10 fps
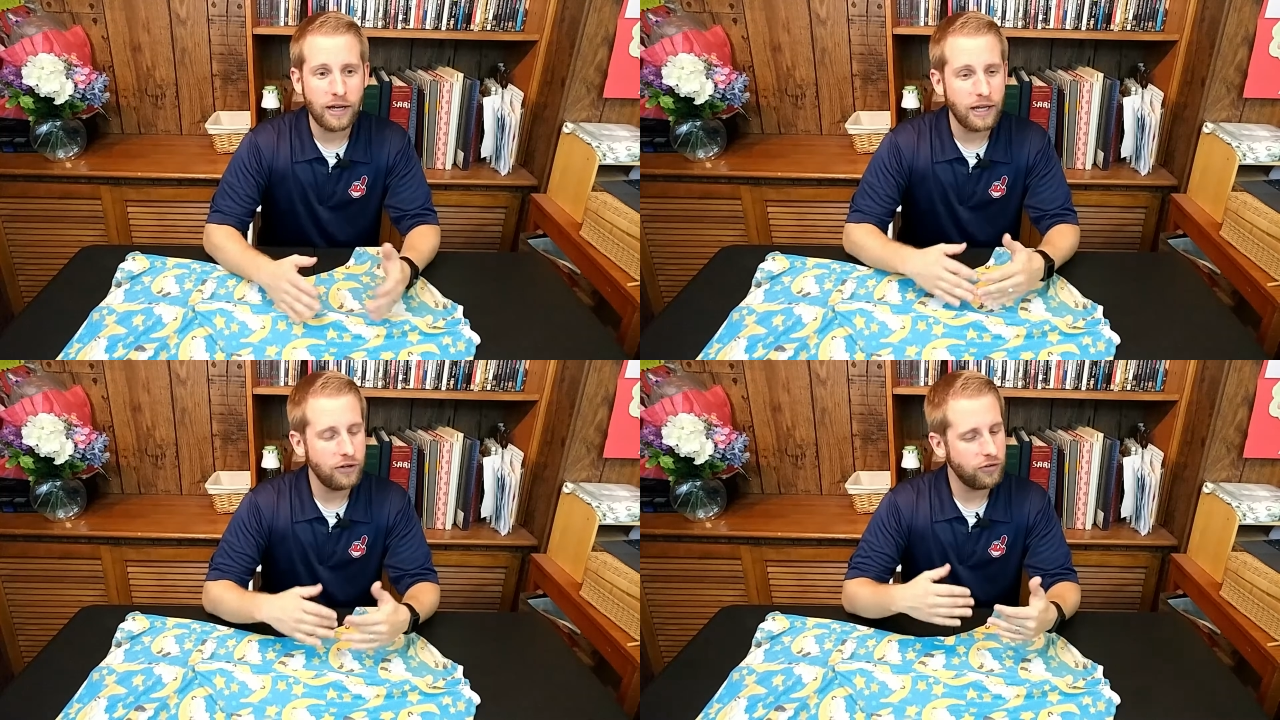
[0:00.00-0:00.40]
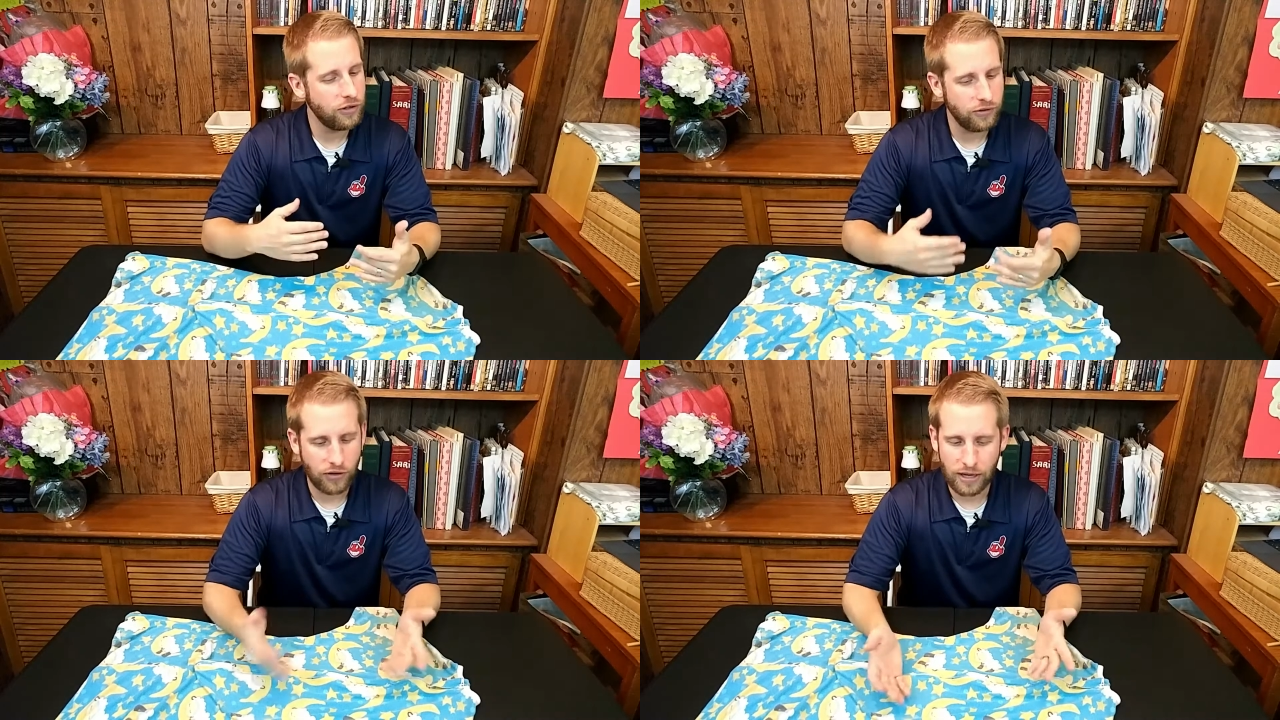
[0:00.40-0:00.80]
age,
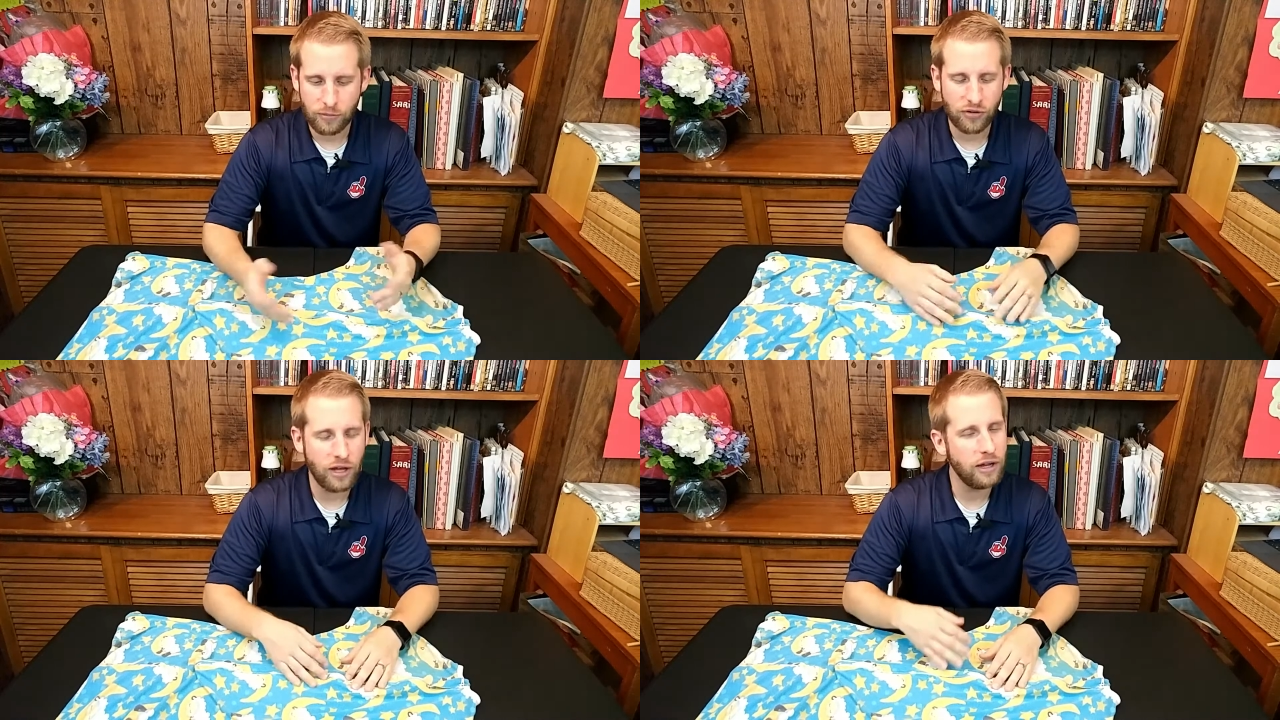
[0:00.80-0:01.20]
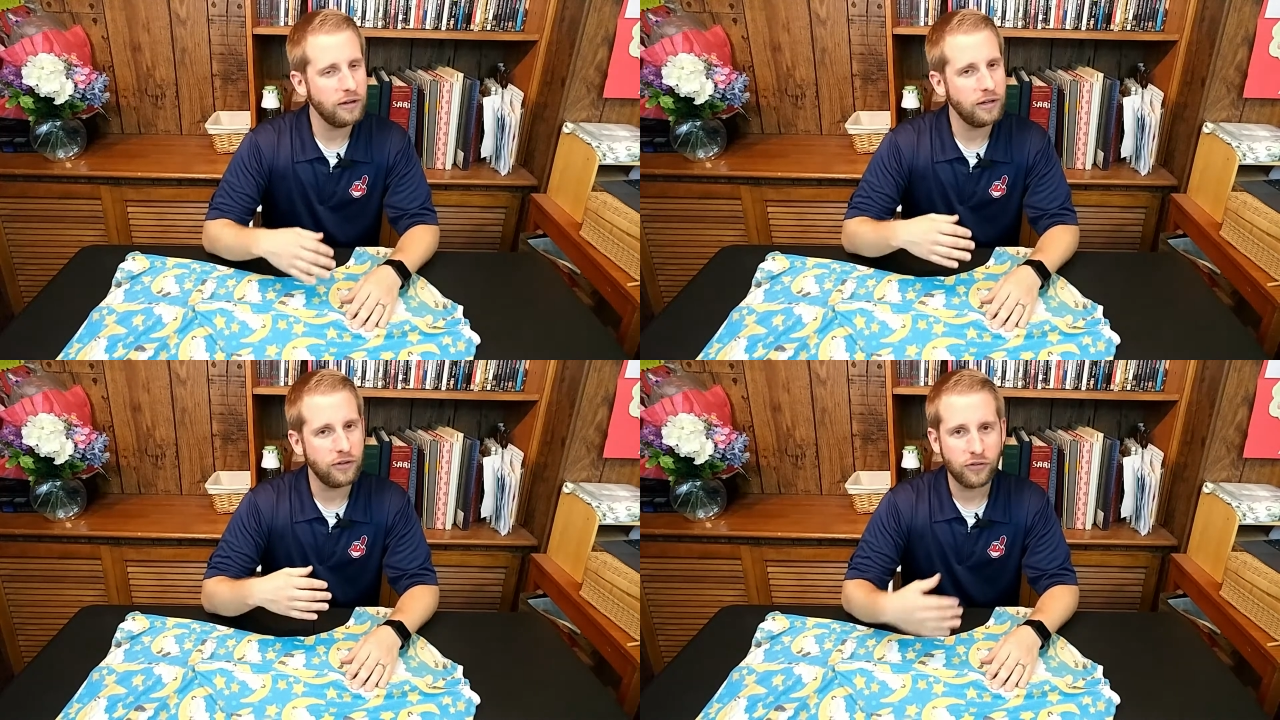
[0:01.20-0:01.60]
it's Amazon,
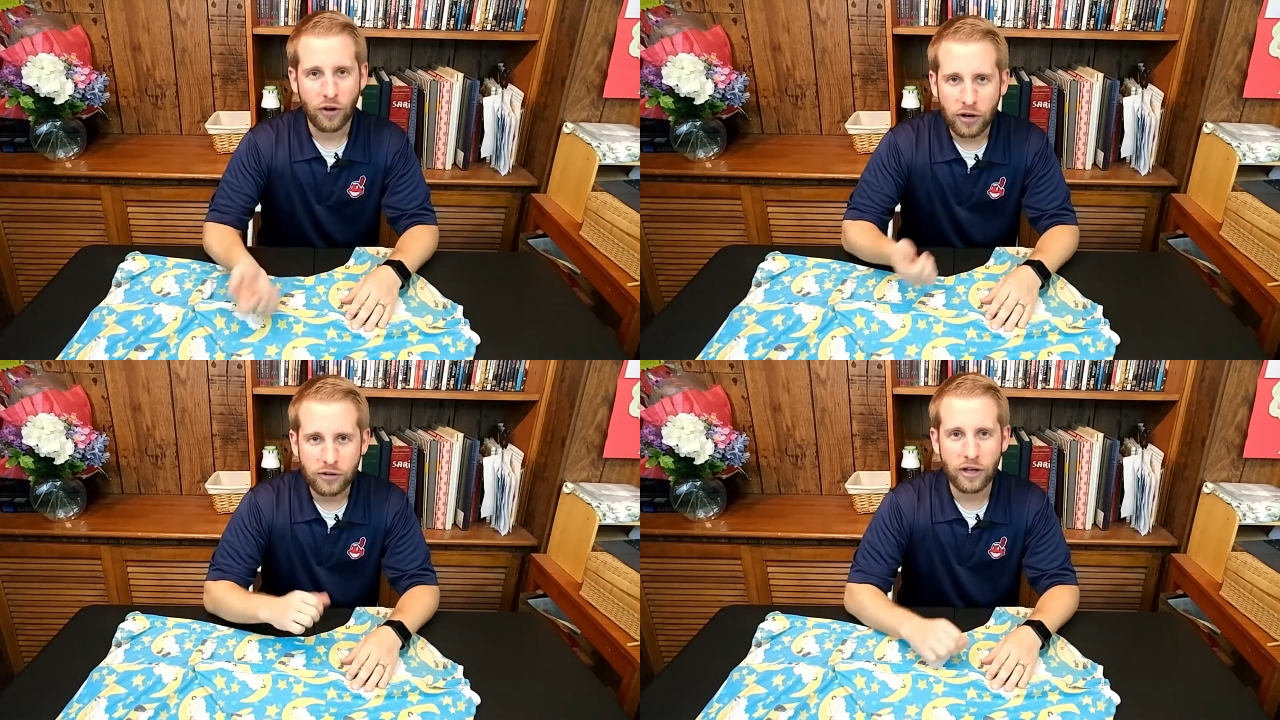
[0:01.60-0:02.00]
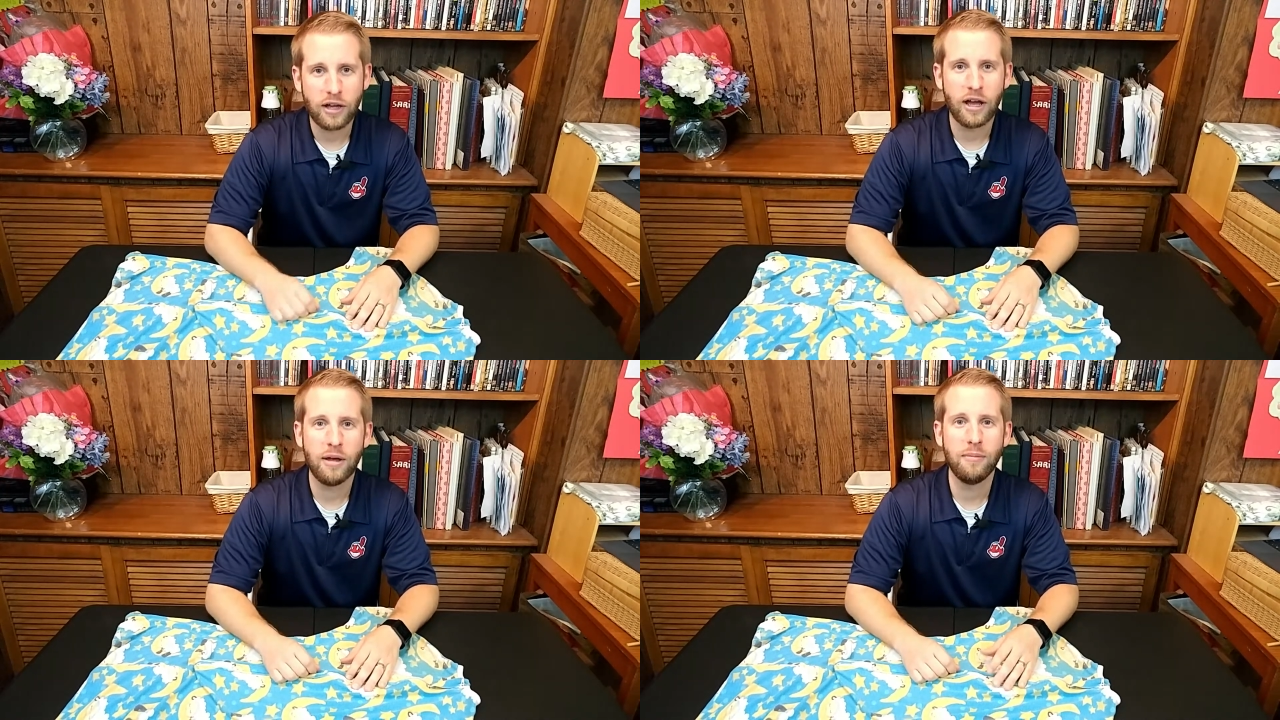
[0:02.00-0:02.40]
it's
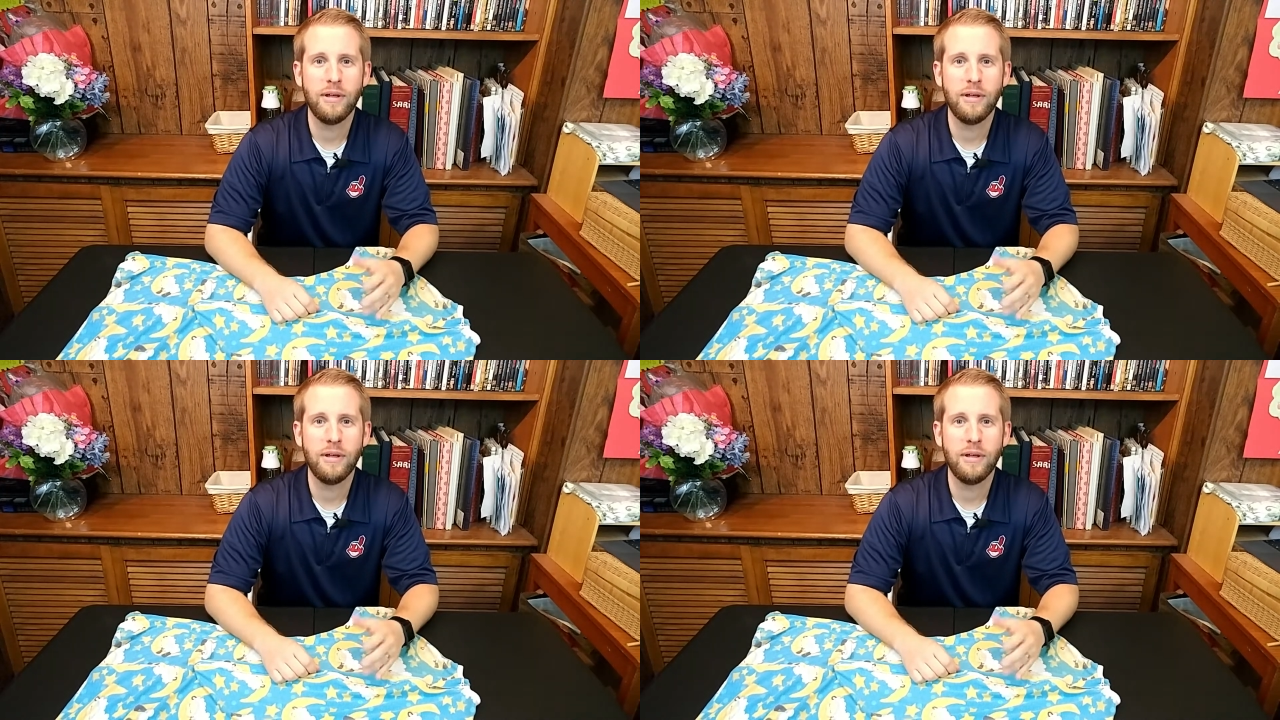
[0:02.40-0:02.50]
Target.com,